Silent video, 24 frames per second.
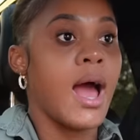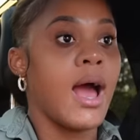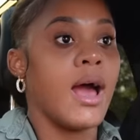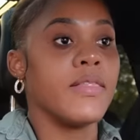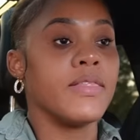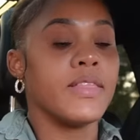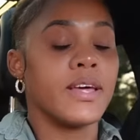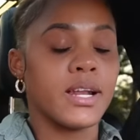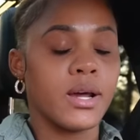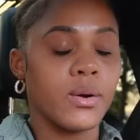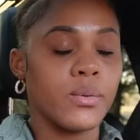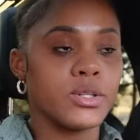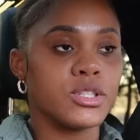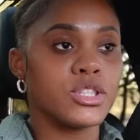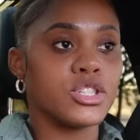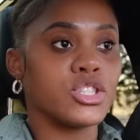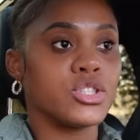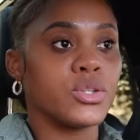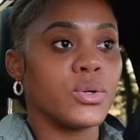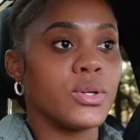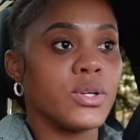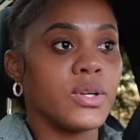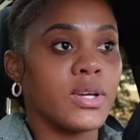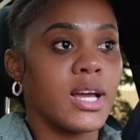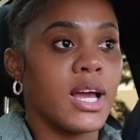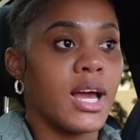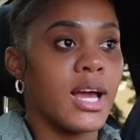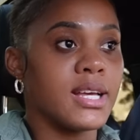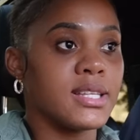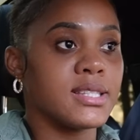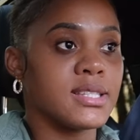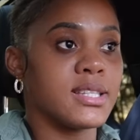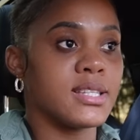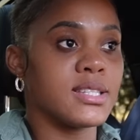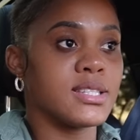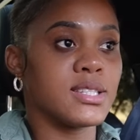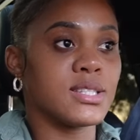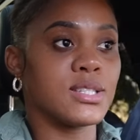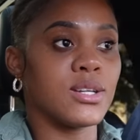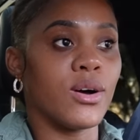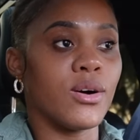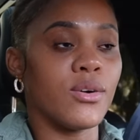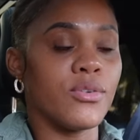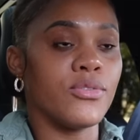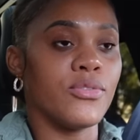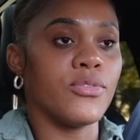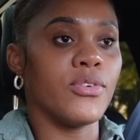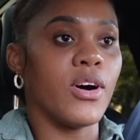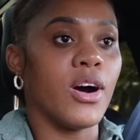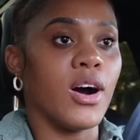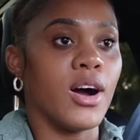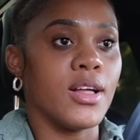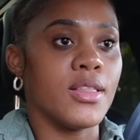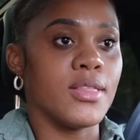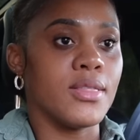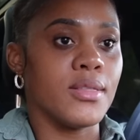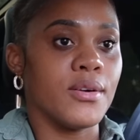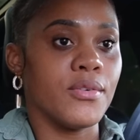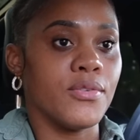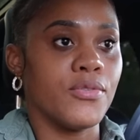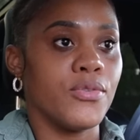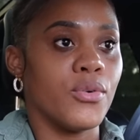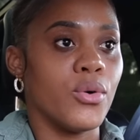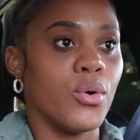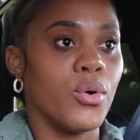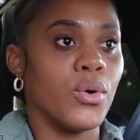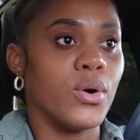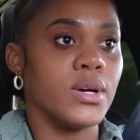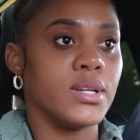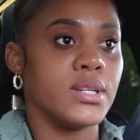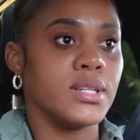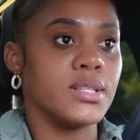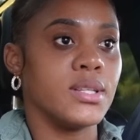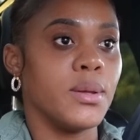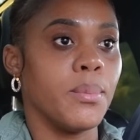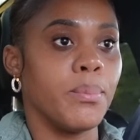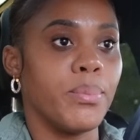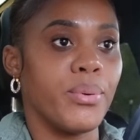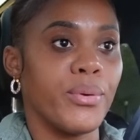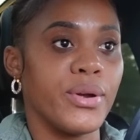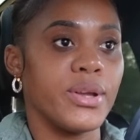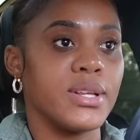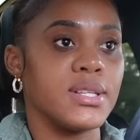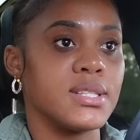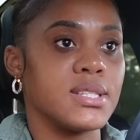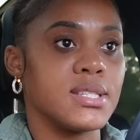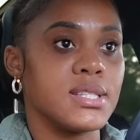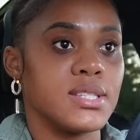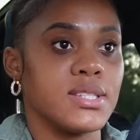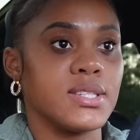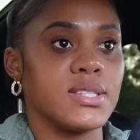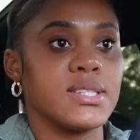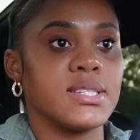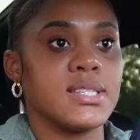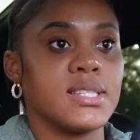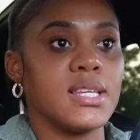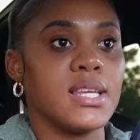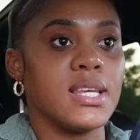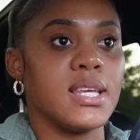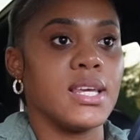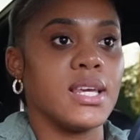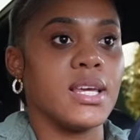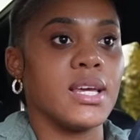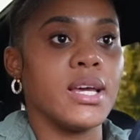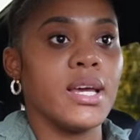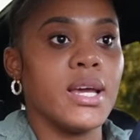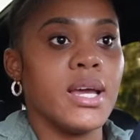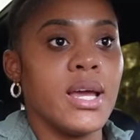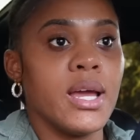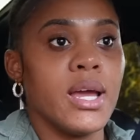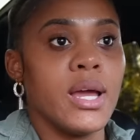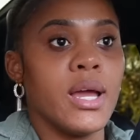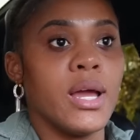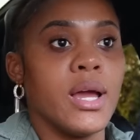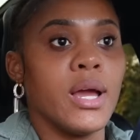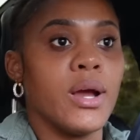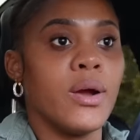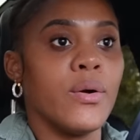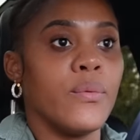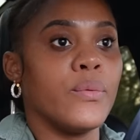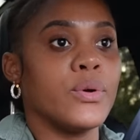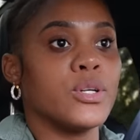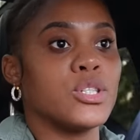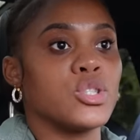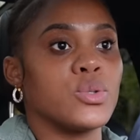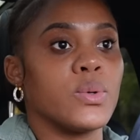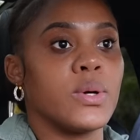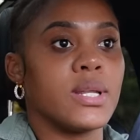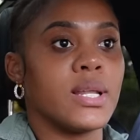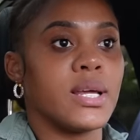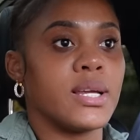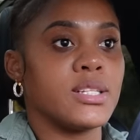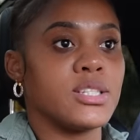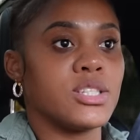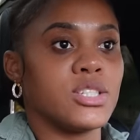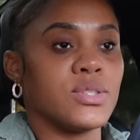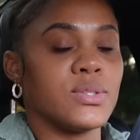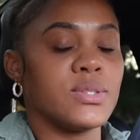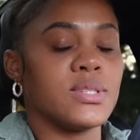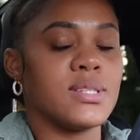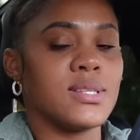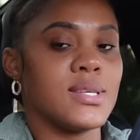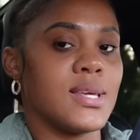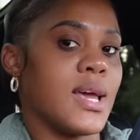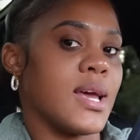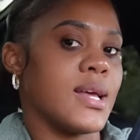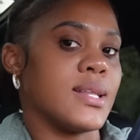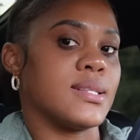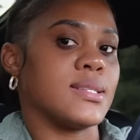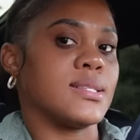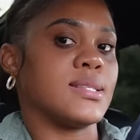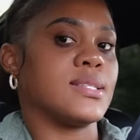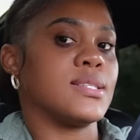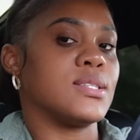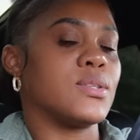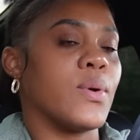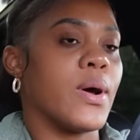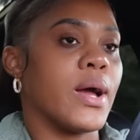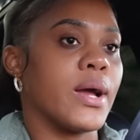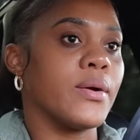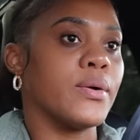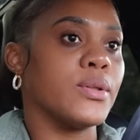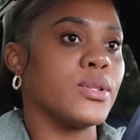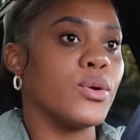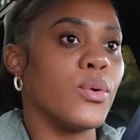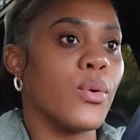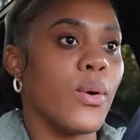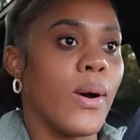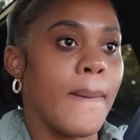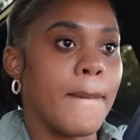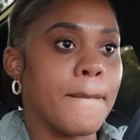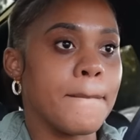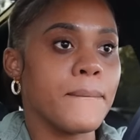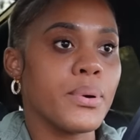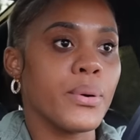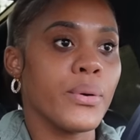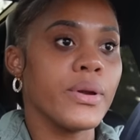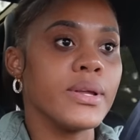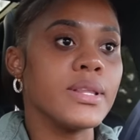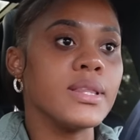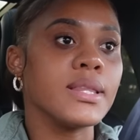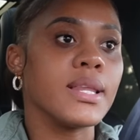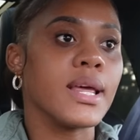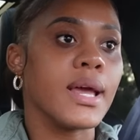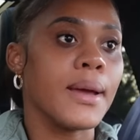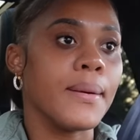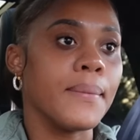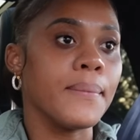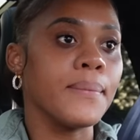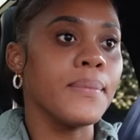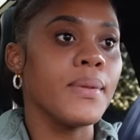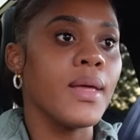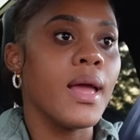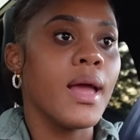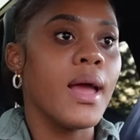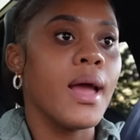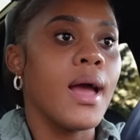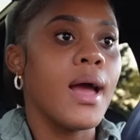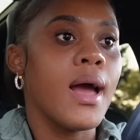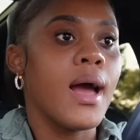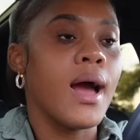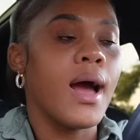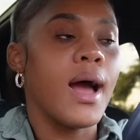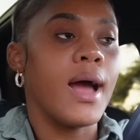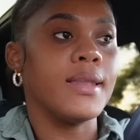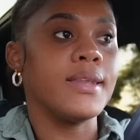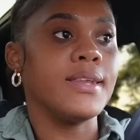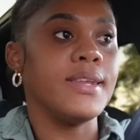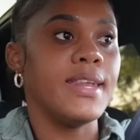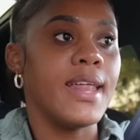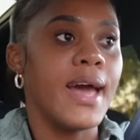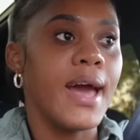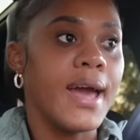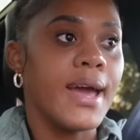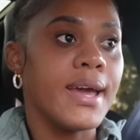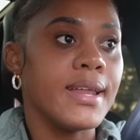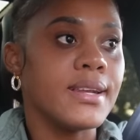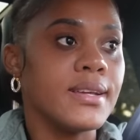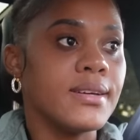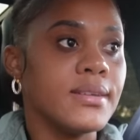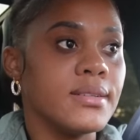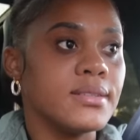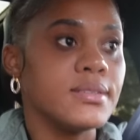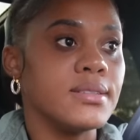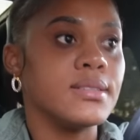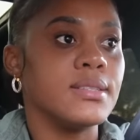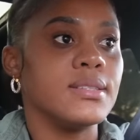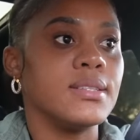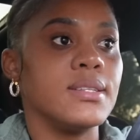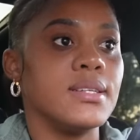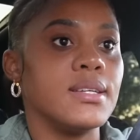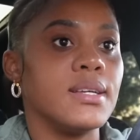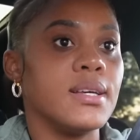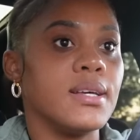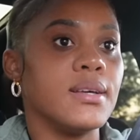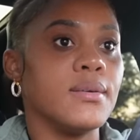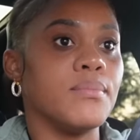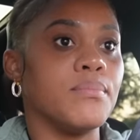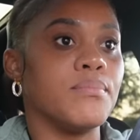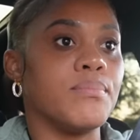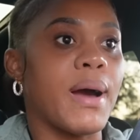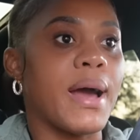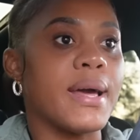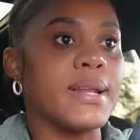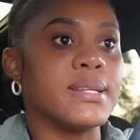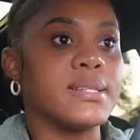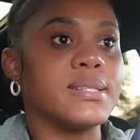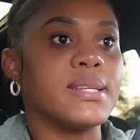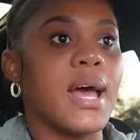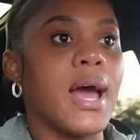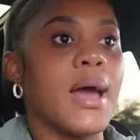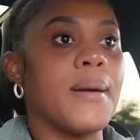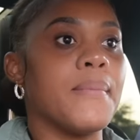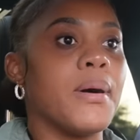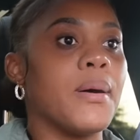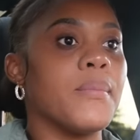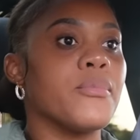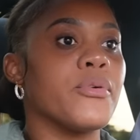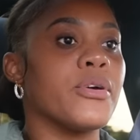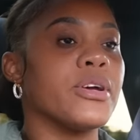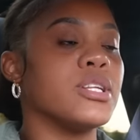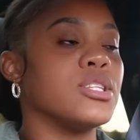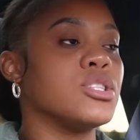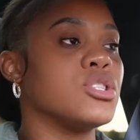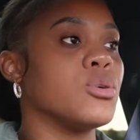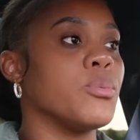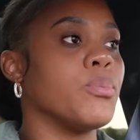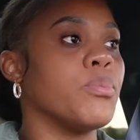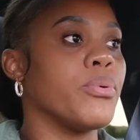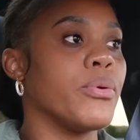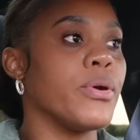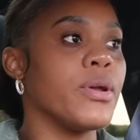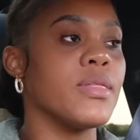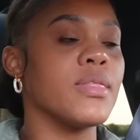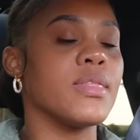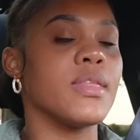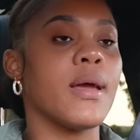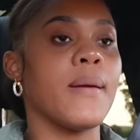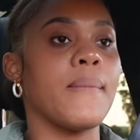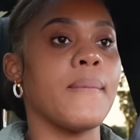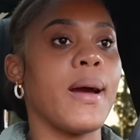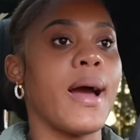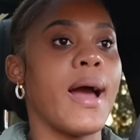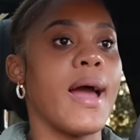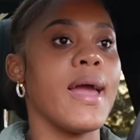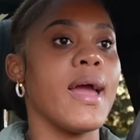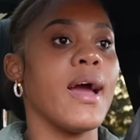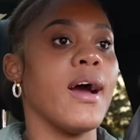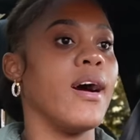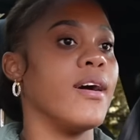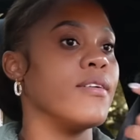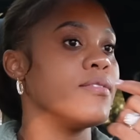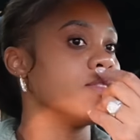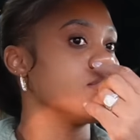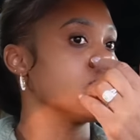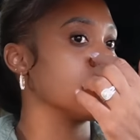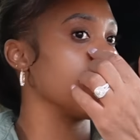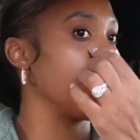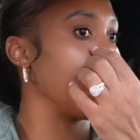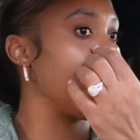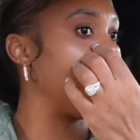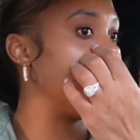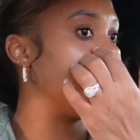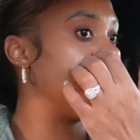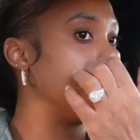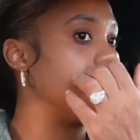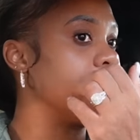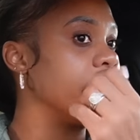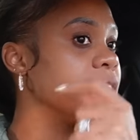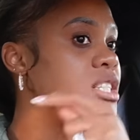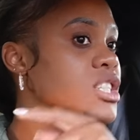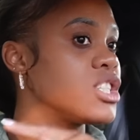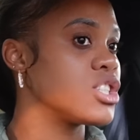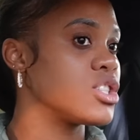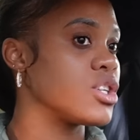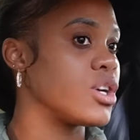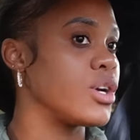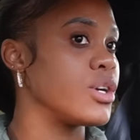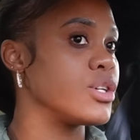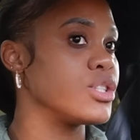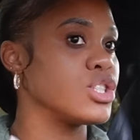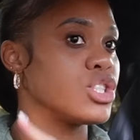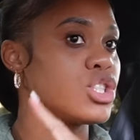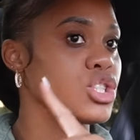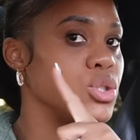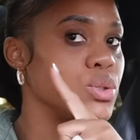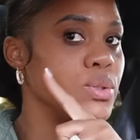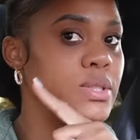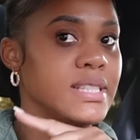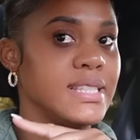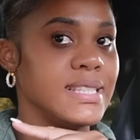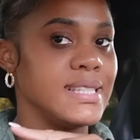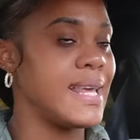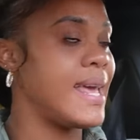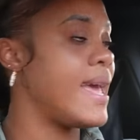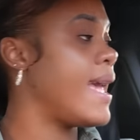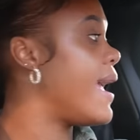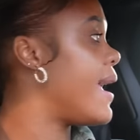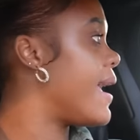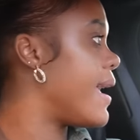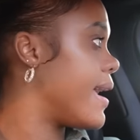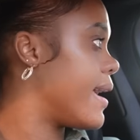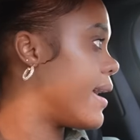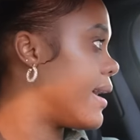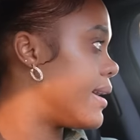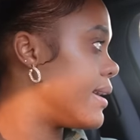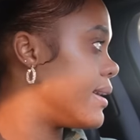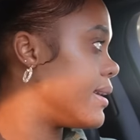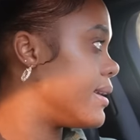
And then I want to show you guys the stuff on the phone, the prints, to see which one I should get. So I could go and print them. And then, by the time I'm ready to print them, I have some pictures to take.